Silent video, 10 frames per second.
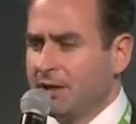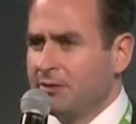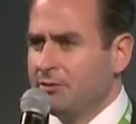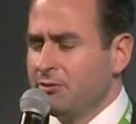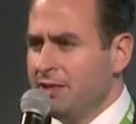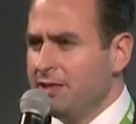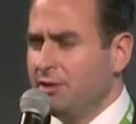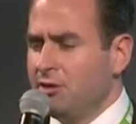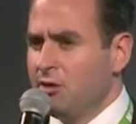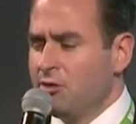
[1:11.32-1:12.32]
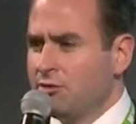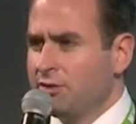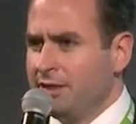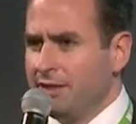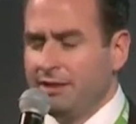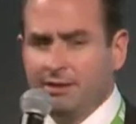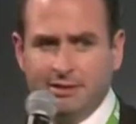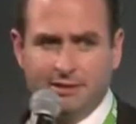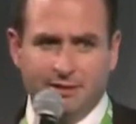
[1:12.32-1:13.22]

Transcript: but really only